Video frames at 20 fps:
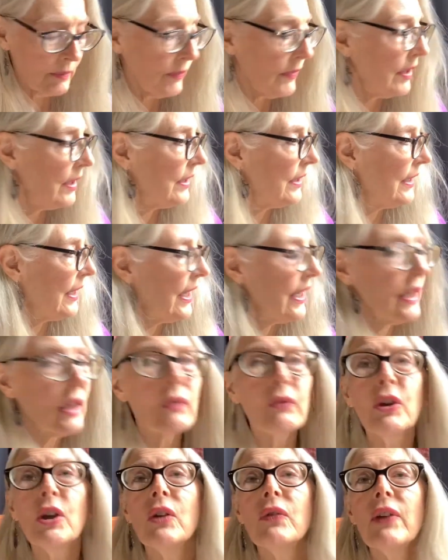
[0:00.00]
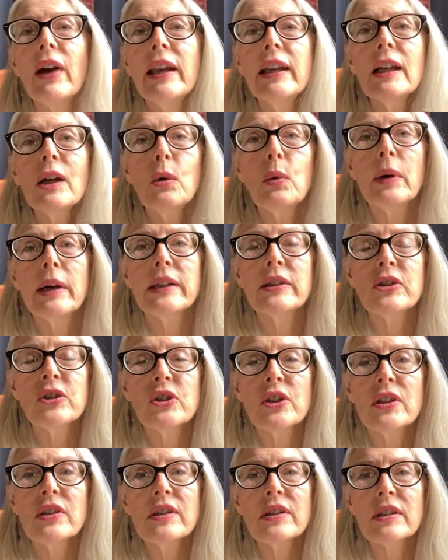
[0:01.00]
Again, if you have any
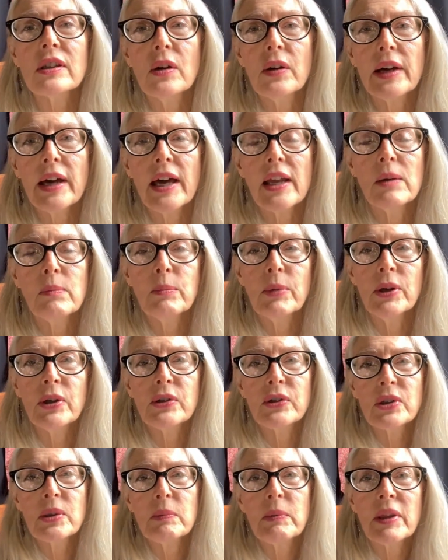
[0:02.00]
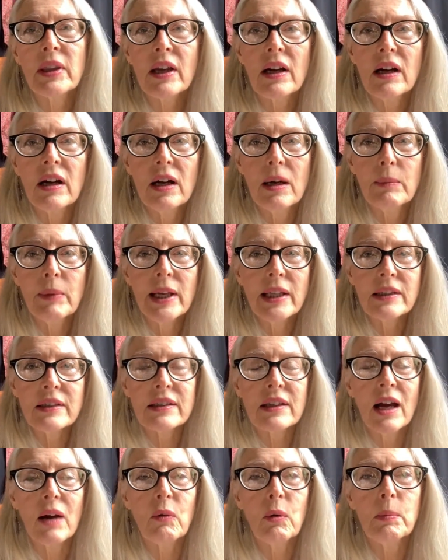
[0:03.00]
questions, go ahead and post them in the
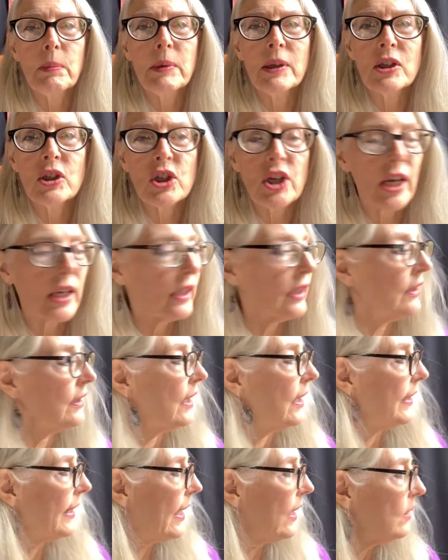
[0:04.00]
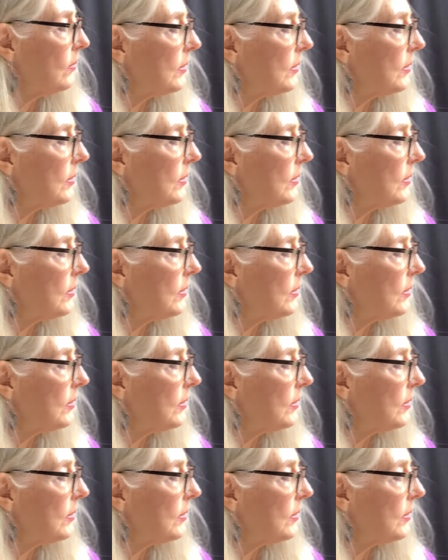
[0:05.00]
comments. I will be checking that out.